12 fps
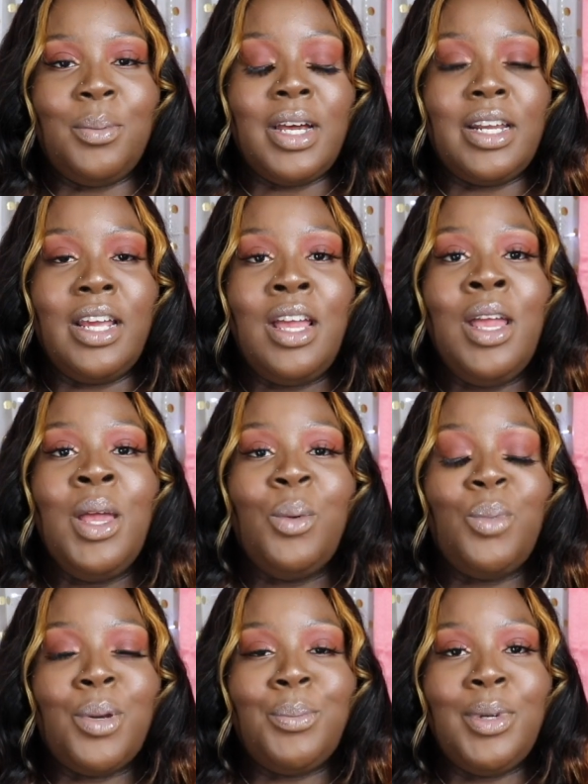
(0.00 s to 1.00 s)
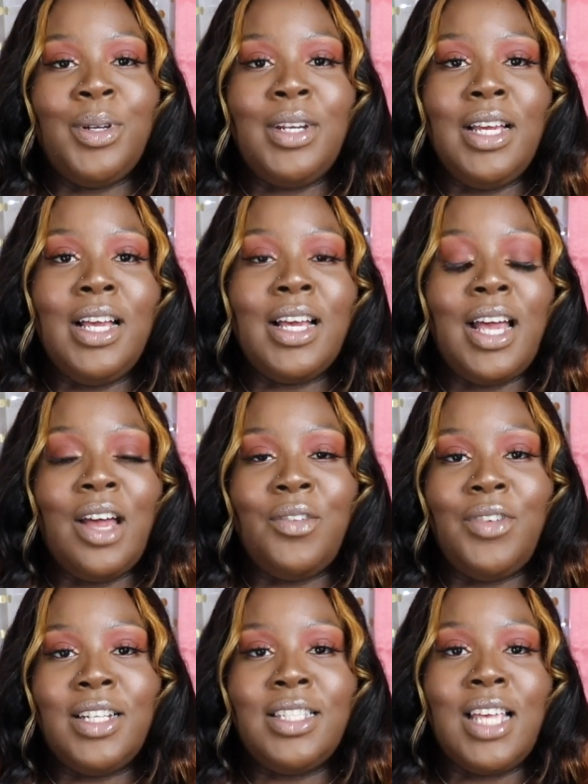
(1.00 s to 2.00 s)
About It, where beauty and
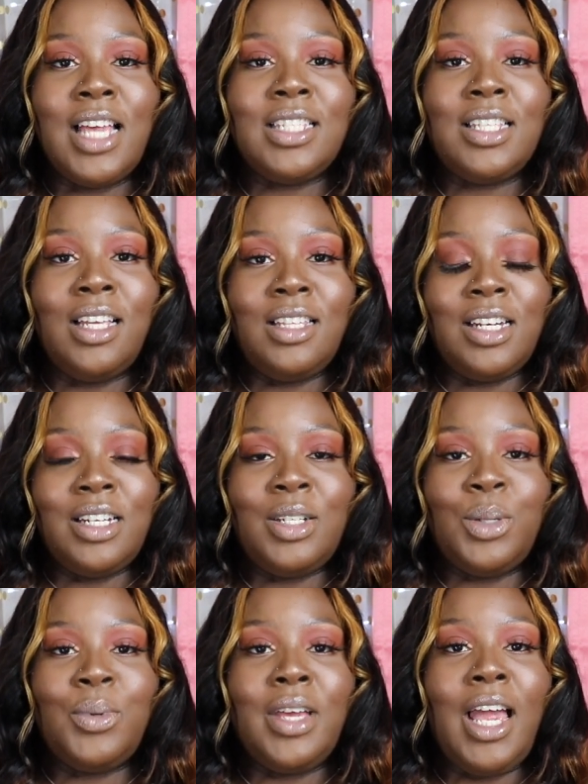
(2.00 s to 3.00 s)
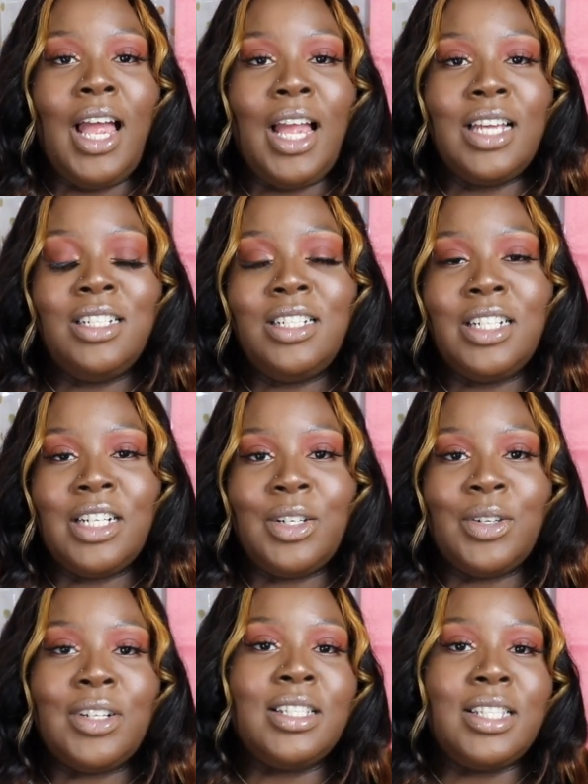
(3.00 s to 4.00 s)
confidence has nothing to do with age,
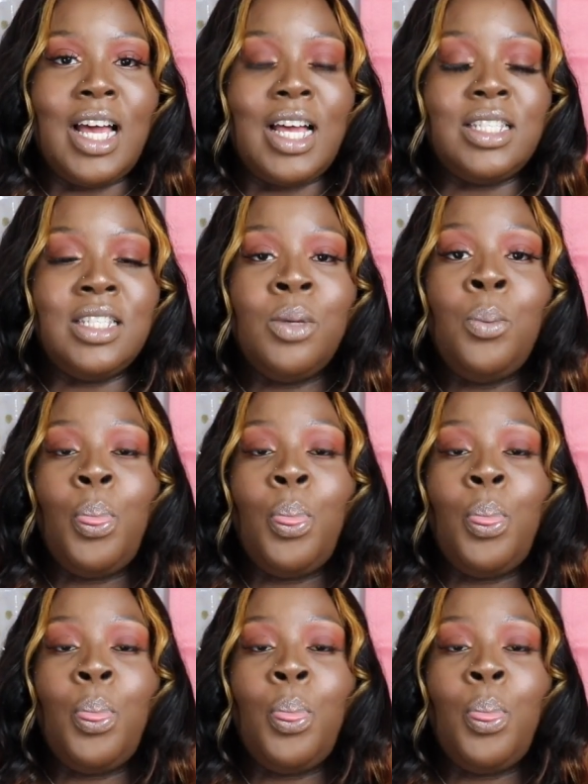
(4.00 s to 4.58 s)
gender, or size.